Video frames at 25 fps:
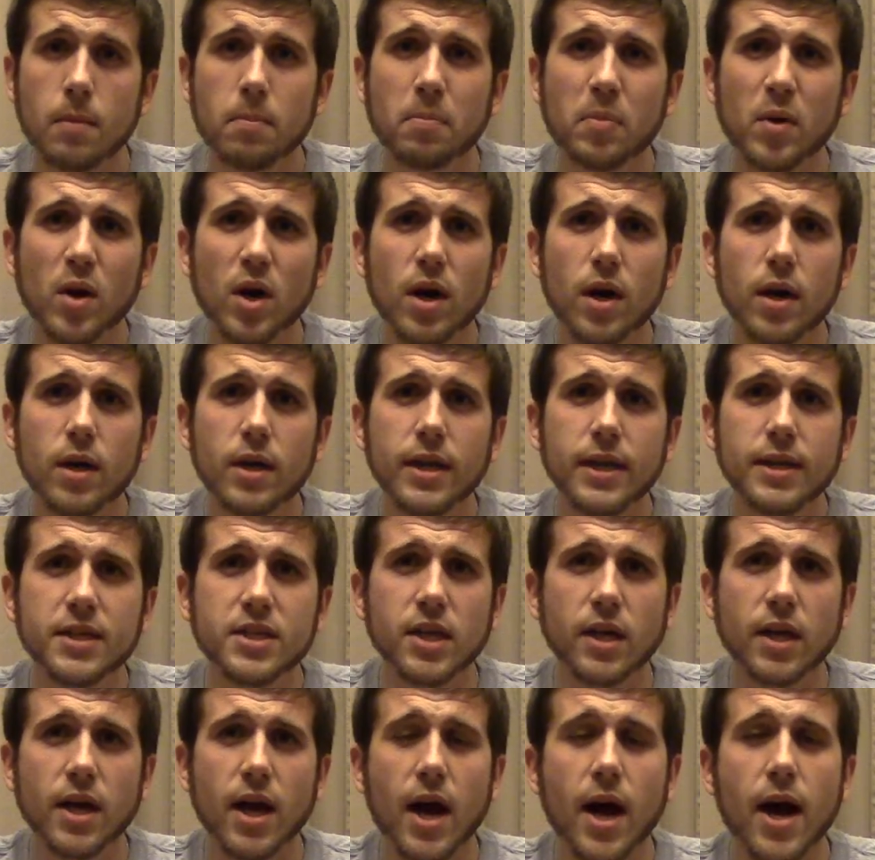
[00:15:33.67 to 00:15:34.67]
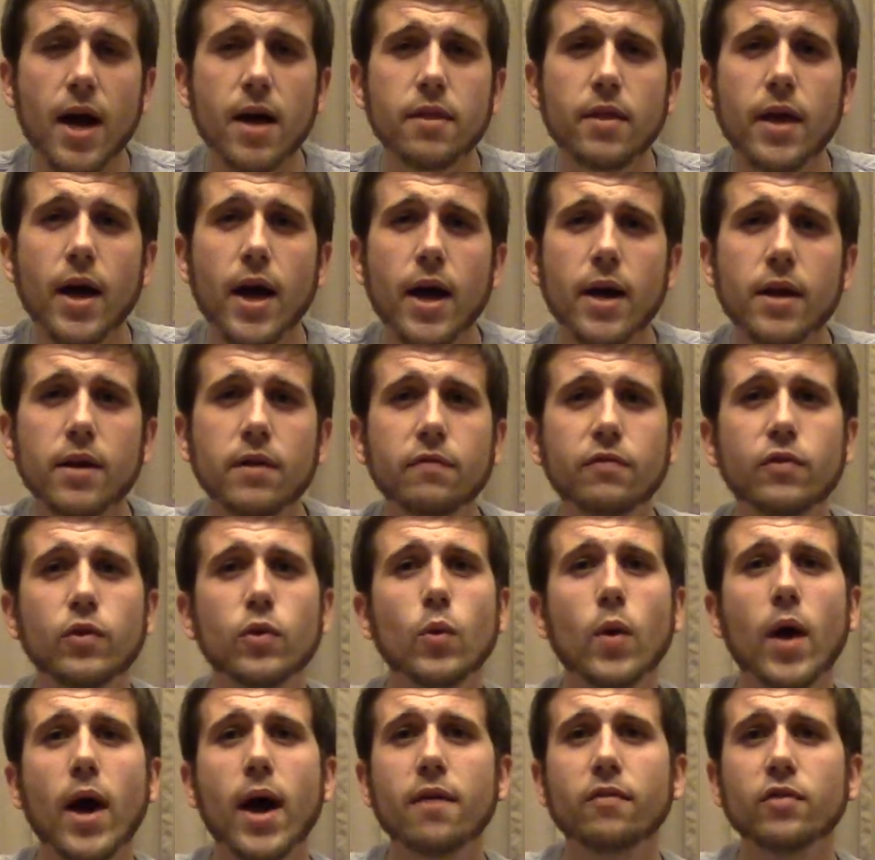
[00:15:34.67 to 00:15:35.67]
but he's a guy that if
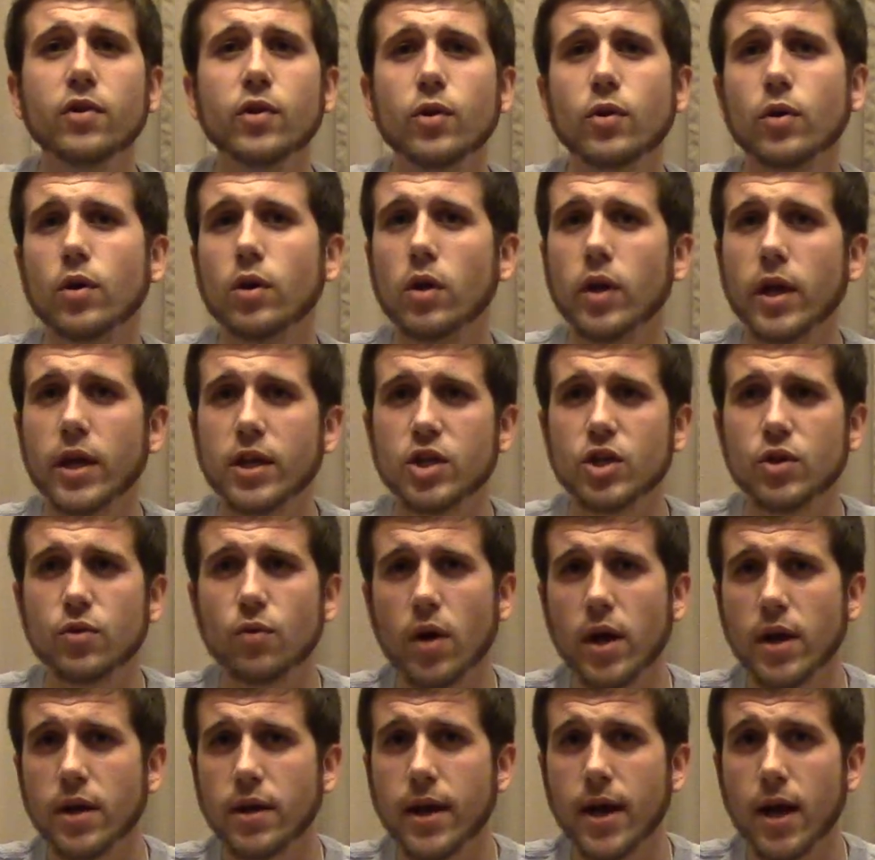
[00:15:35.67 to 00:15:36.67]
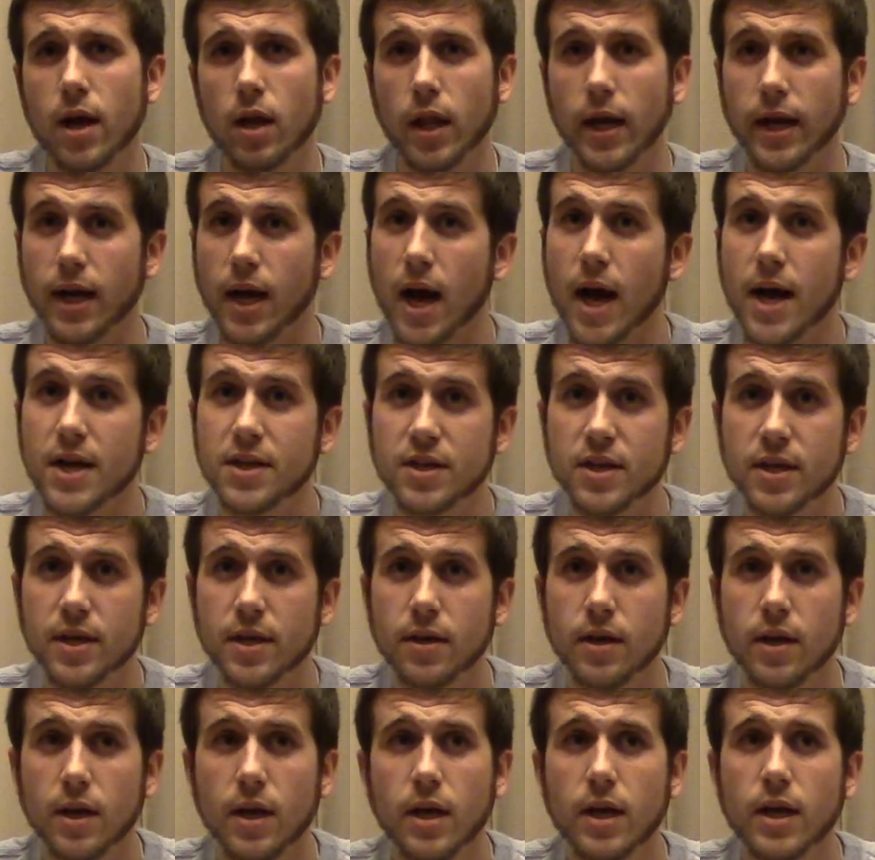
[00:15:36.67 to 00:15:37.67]
you have in your collection right now, like I
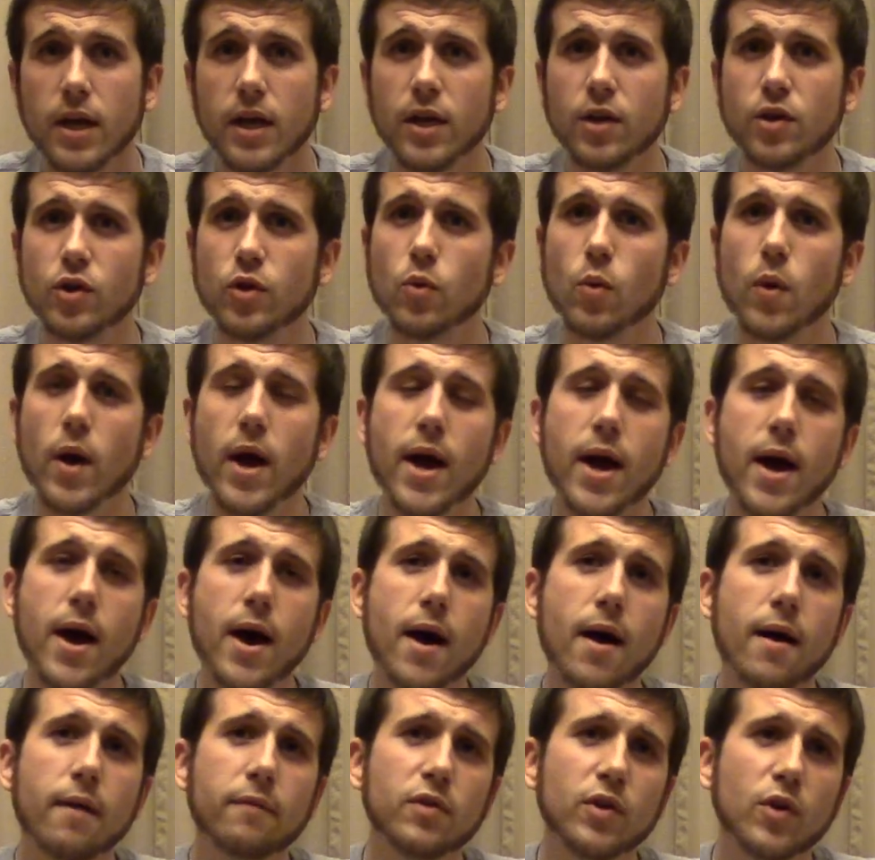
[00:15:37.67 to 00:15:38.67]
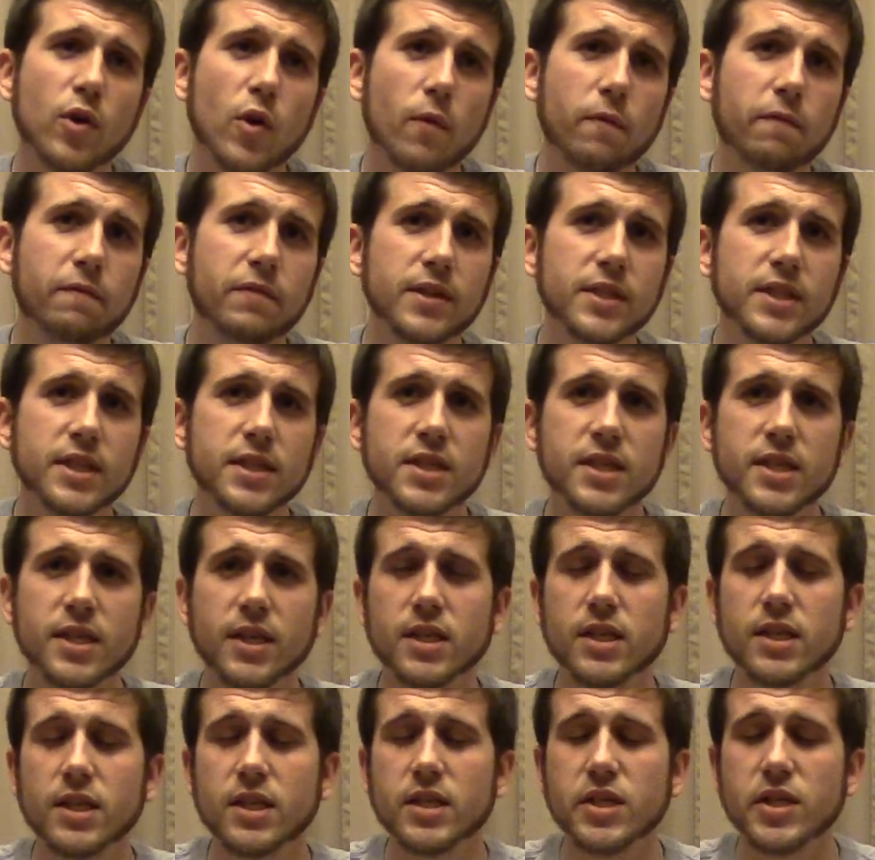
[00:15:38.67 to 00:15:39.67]
did, and you have 50,
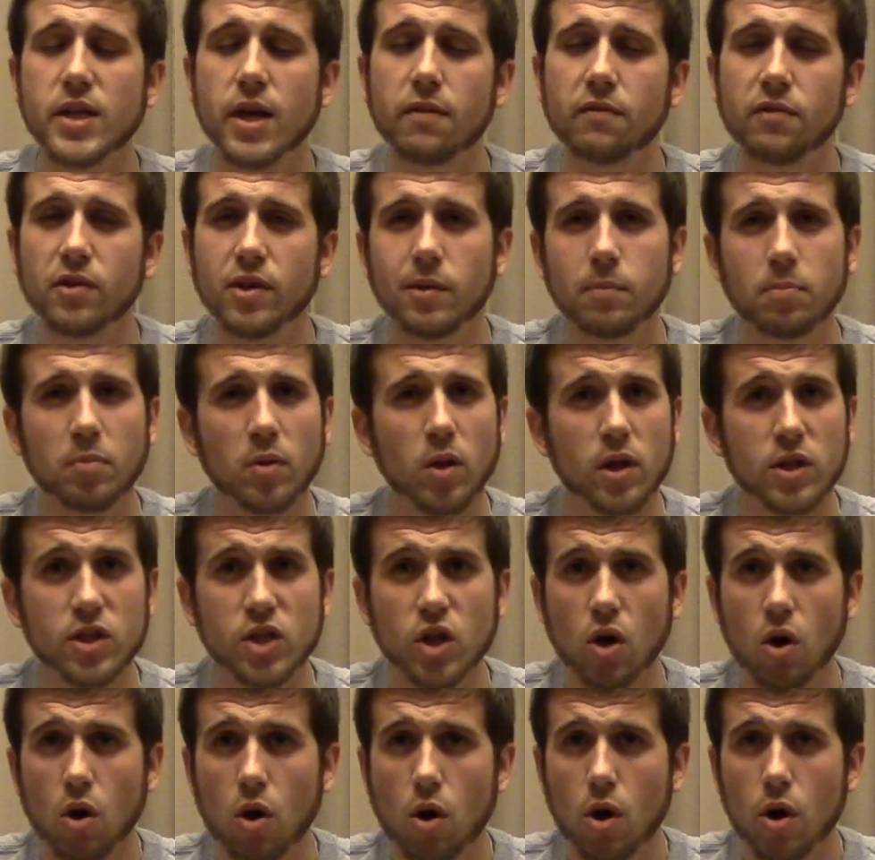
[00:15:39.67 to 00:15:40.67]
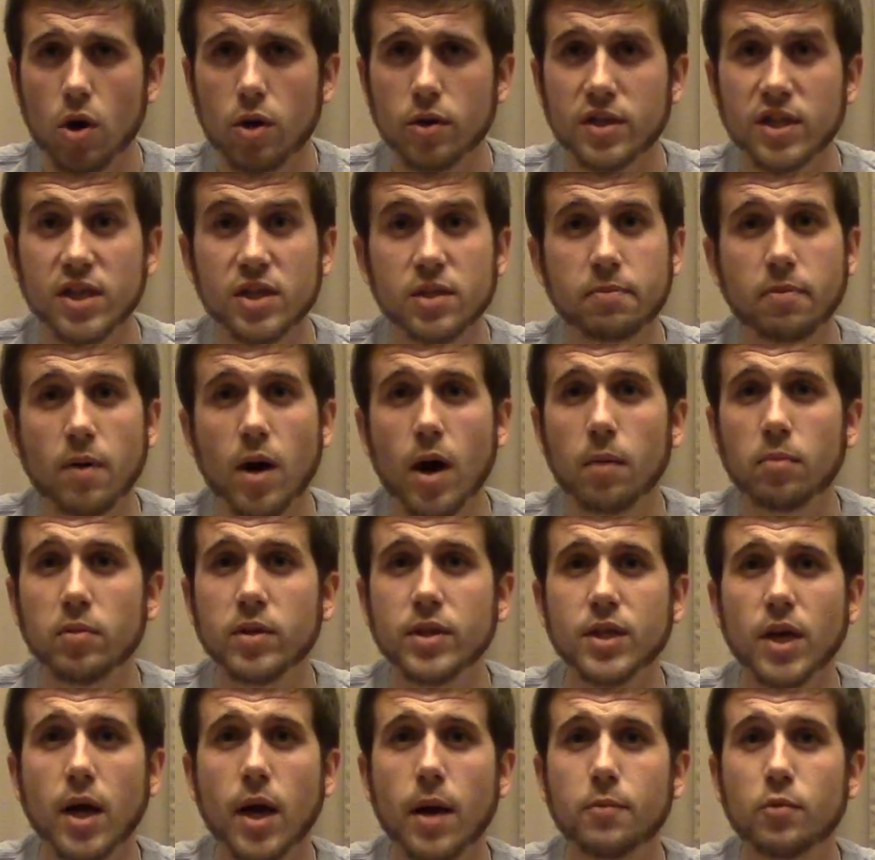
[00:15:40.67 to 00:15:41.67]
60, 70 plus cards, it's
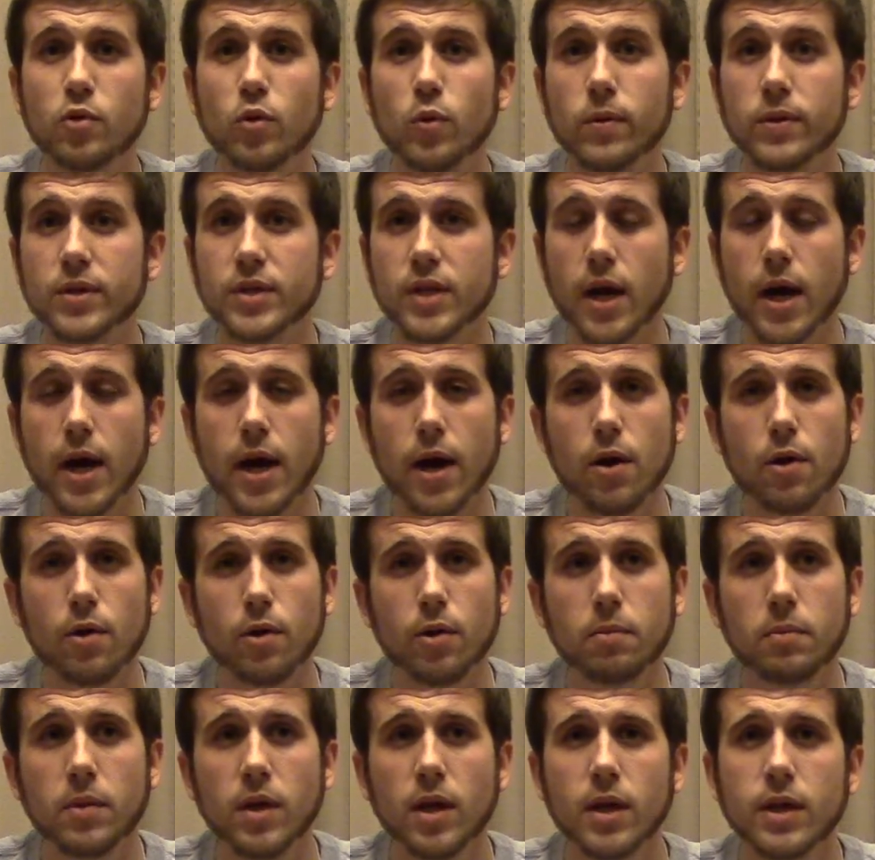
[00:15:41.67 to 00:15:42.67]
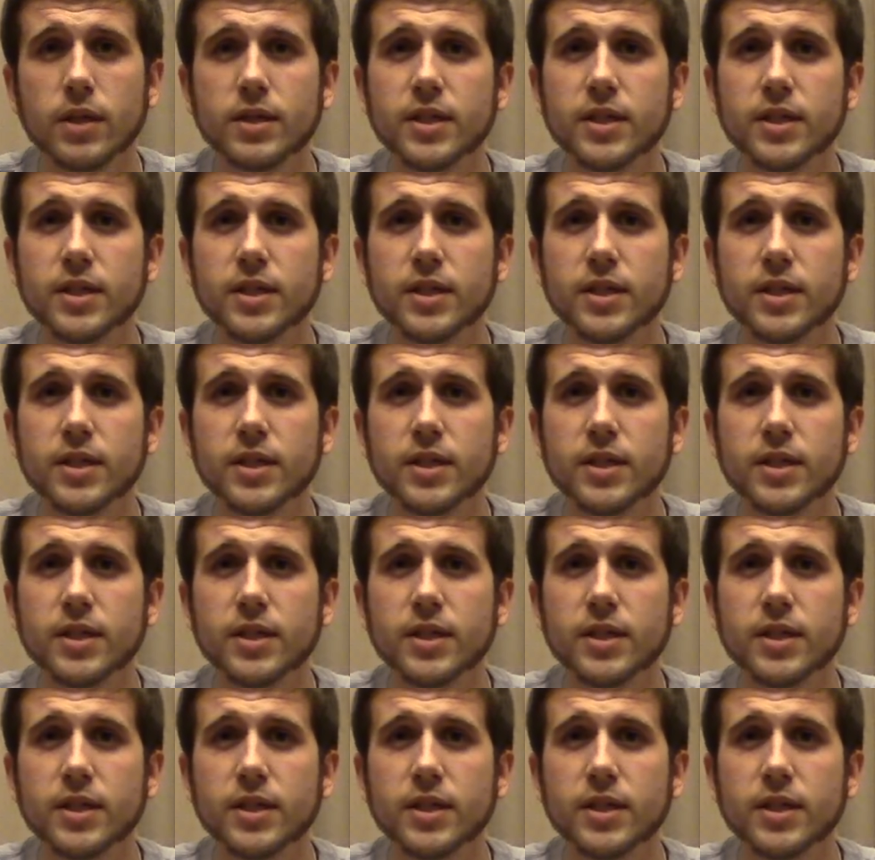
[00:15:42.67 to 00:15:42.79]
probably time to retire him.